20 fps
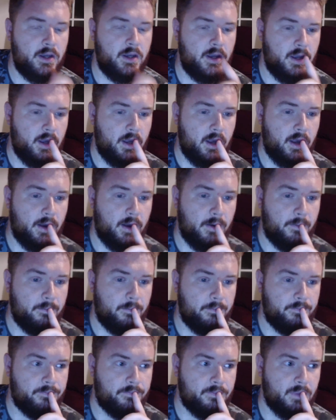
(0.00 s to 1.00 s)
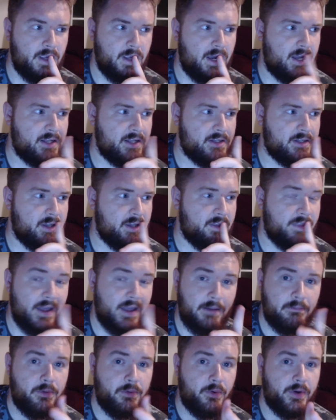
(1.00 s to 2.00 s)
and at
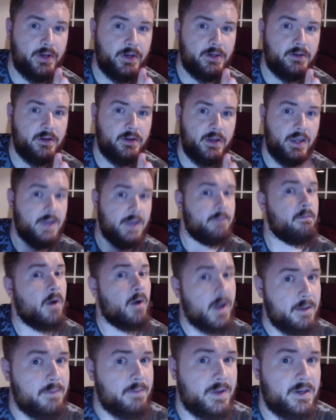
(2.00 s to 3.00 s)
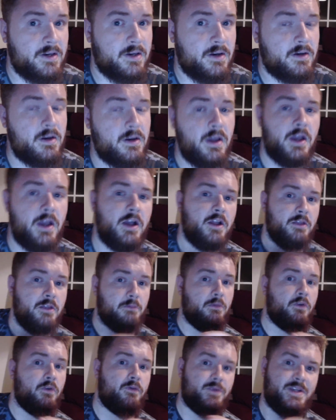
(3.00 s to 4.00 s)
that point, in my opinion, the
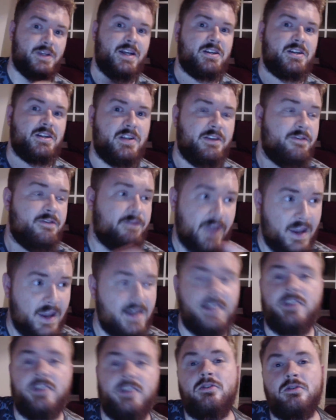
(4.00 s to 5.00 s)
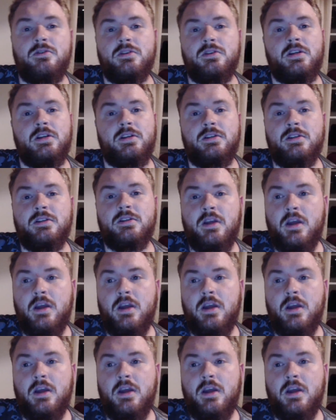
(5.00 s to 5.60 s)
move was actually fairly useless.